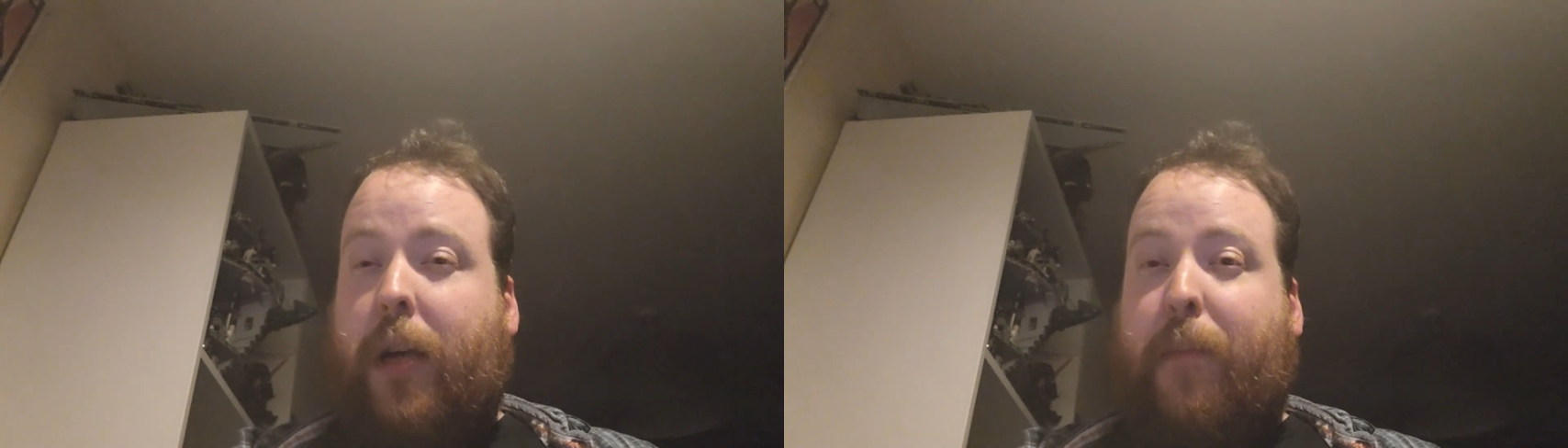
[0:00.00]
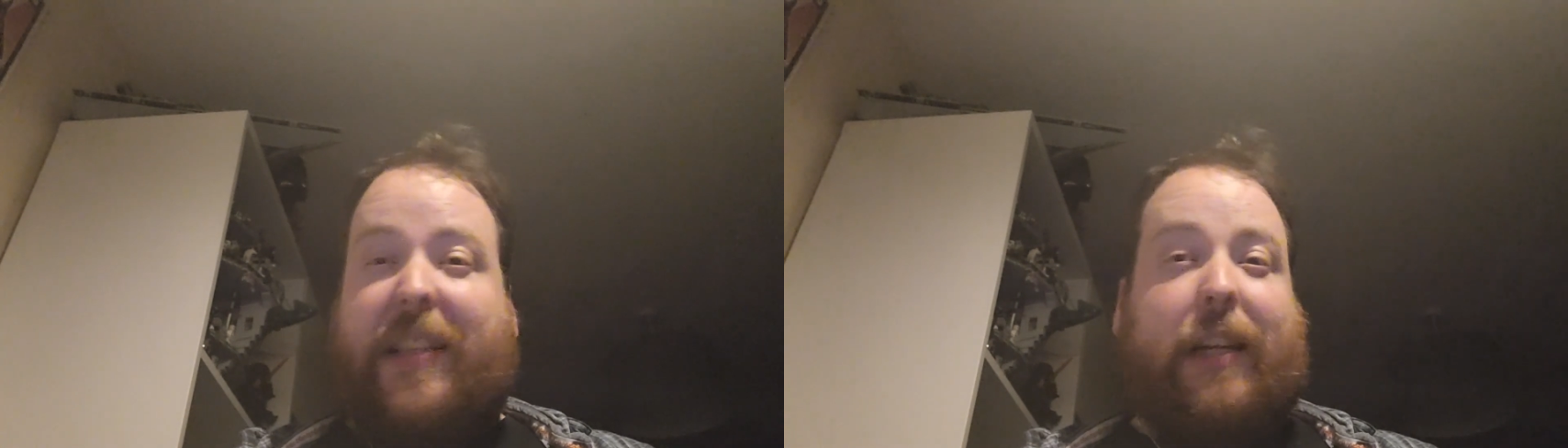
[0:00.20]

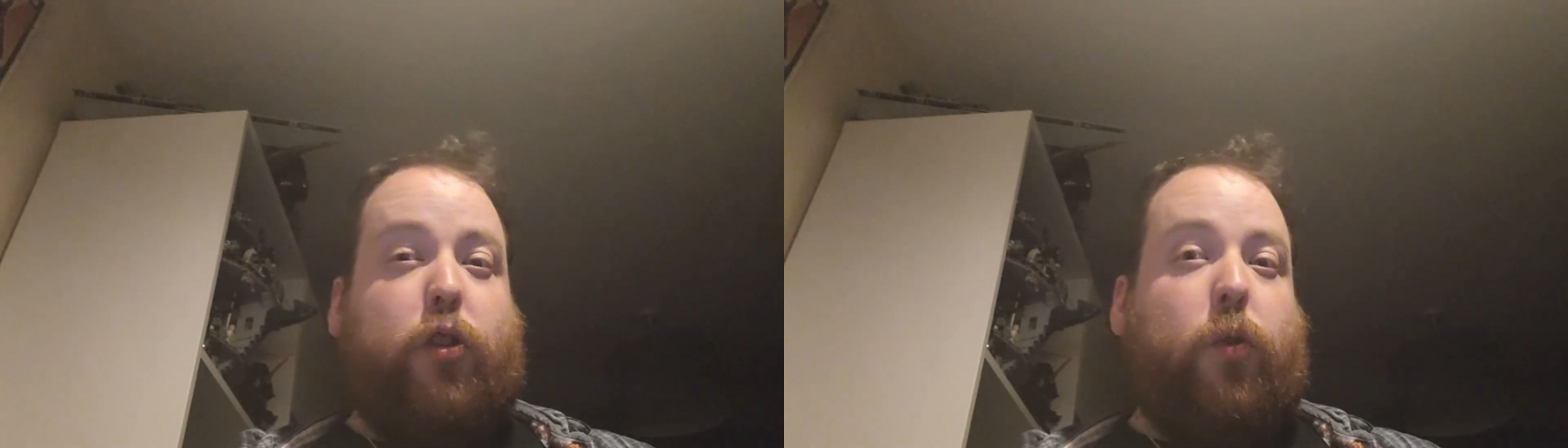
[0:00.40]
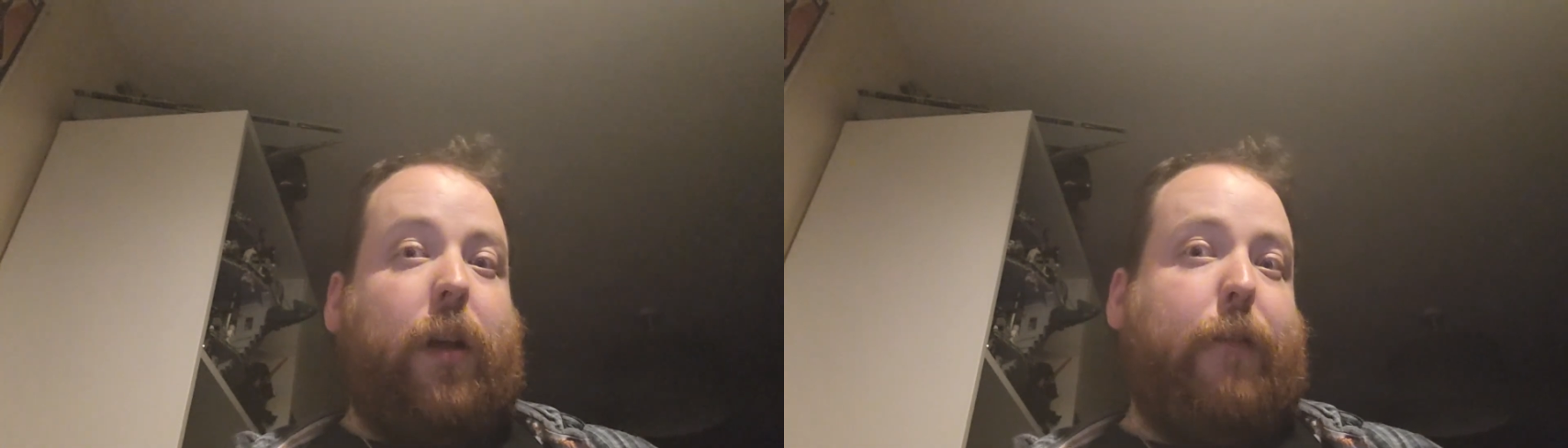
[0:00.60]
a
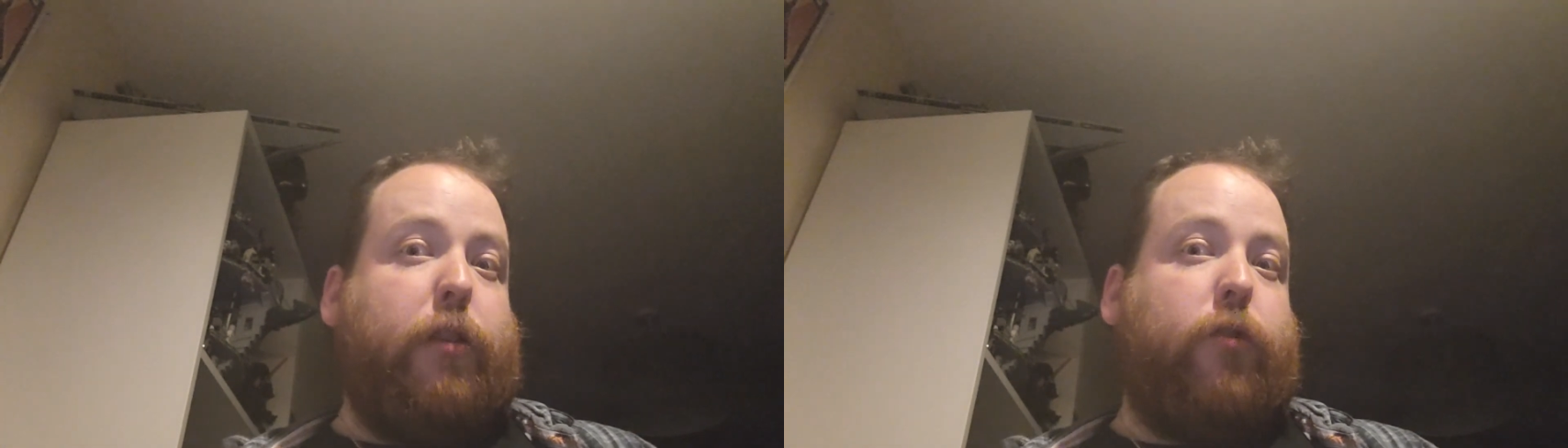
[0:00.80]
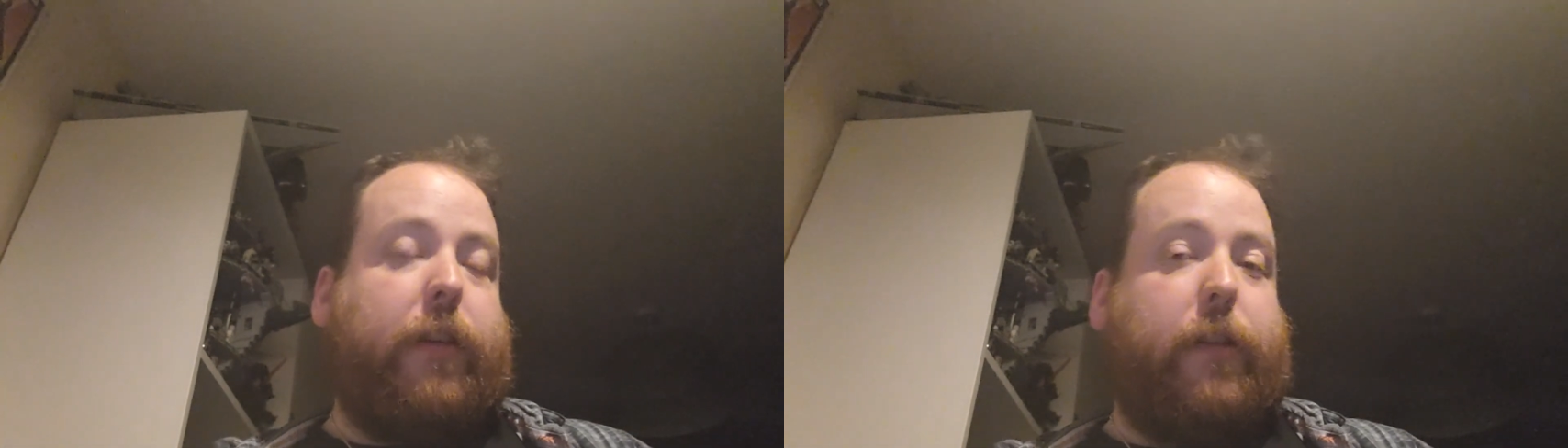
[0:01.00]
potential love
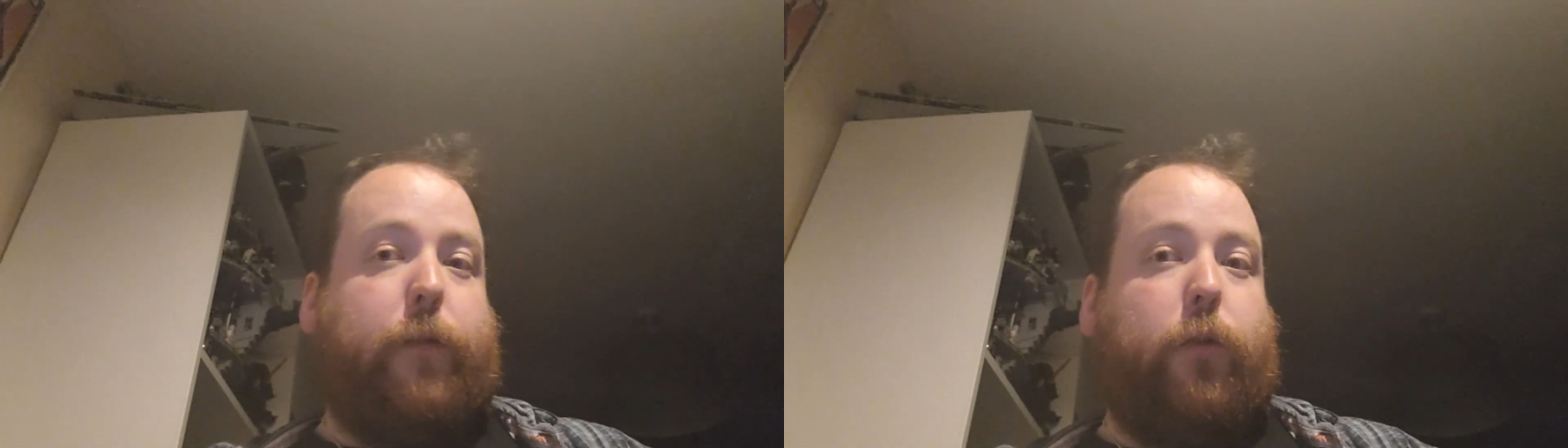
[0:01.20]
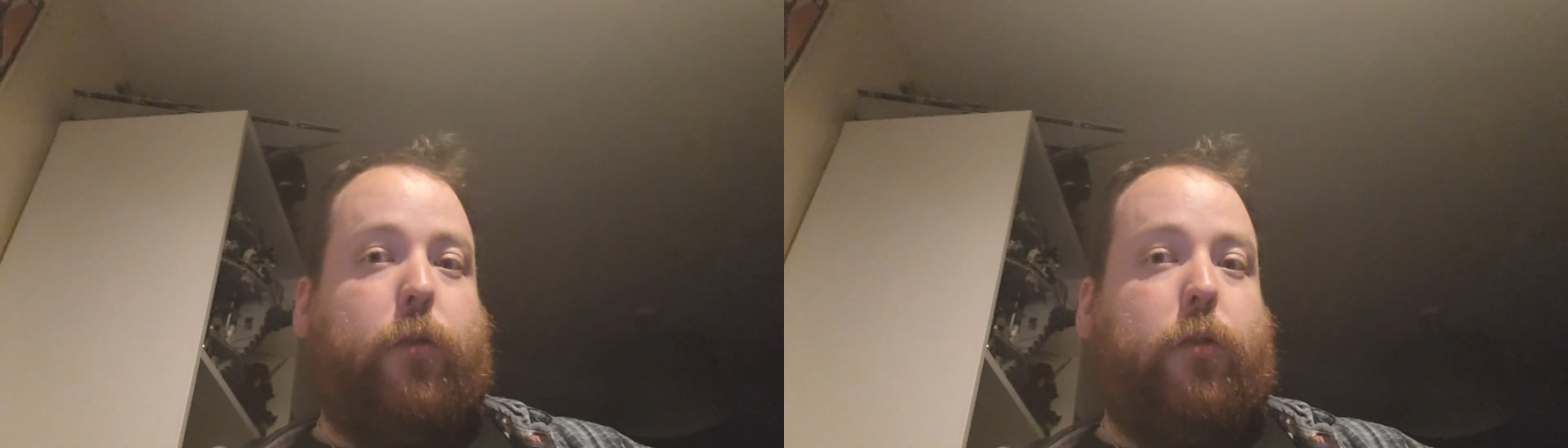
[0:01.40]
interest
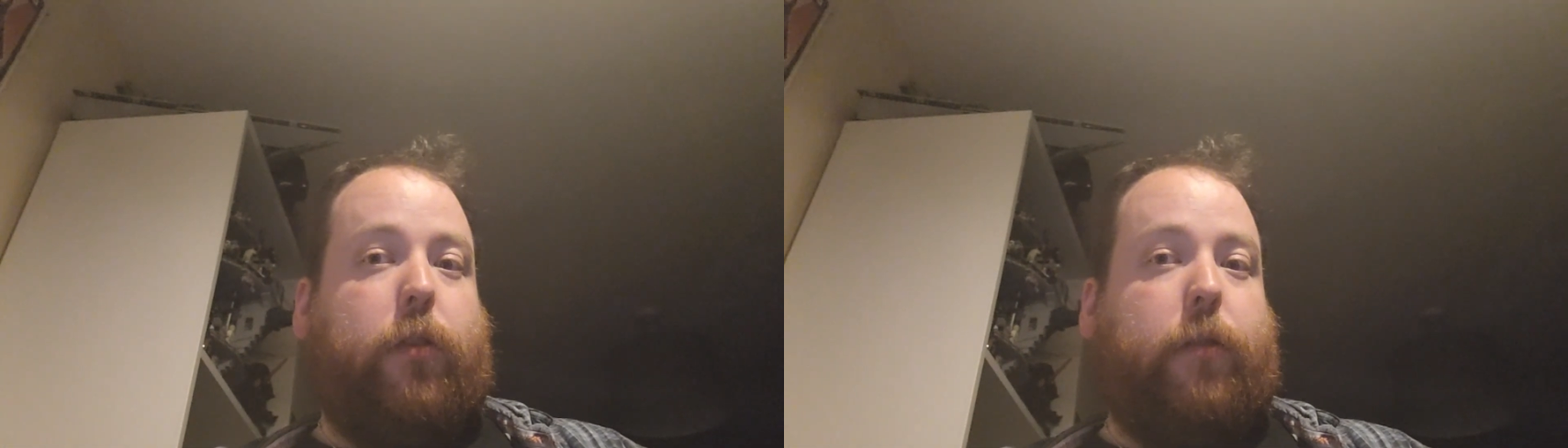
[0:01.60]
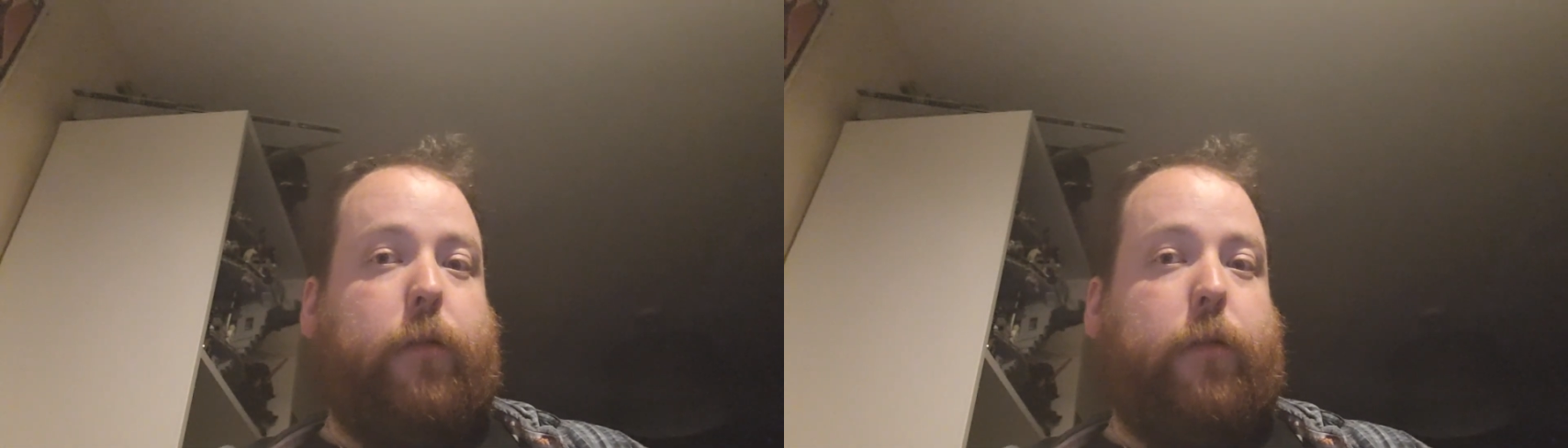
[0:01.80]
for